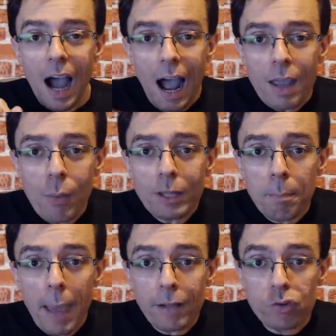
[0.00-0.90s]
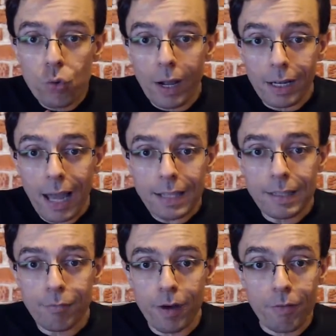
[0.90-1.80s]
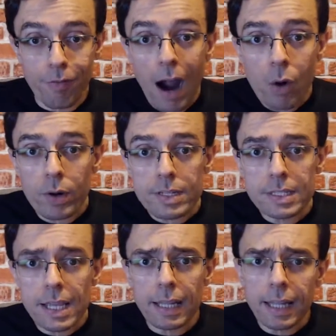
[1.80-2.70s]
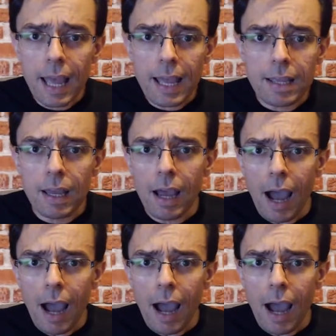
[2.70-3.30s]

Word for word: I went back to a client of, of ours saying that, hey,